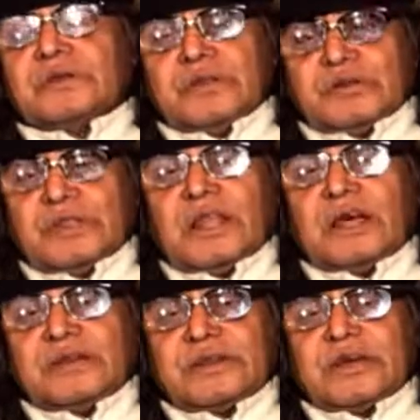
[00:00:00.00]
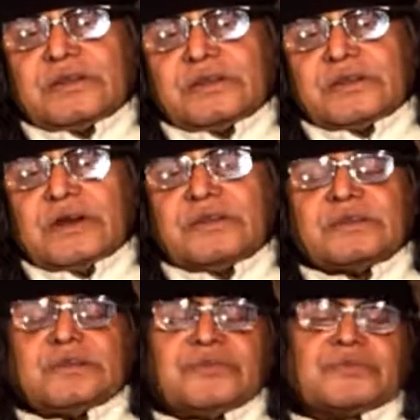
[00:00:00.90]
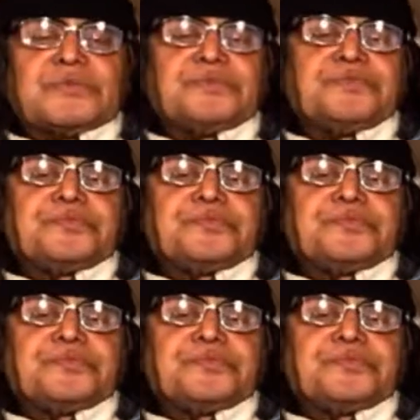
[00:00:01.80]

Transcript: during the late 1990s.